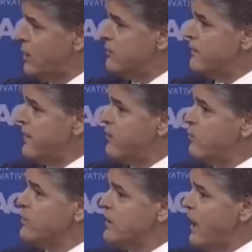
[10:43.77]
that they
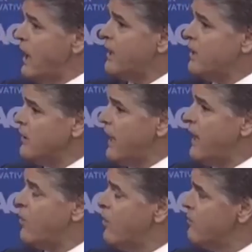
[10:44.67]
would not
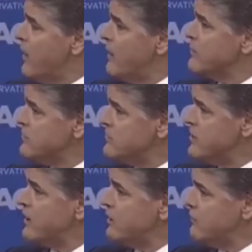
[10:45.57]
allow Obama's
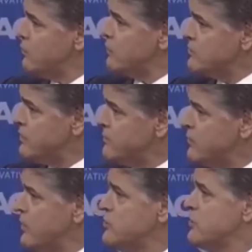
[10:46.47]
executive orders on
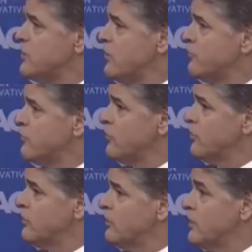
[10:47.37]
immigration to go through.
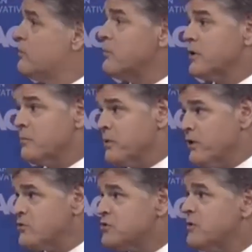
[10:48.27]
But it
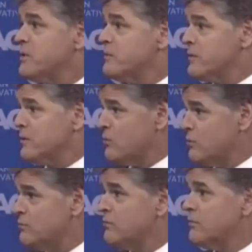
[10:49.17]
appears some people
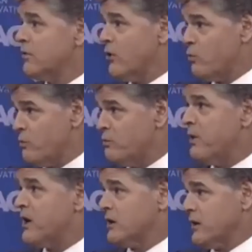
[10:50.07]
are
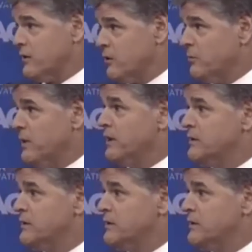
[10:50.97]
buckling a little bit.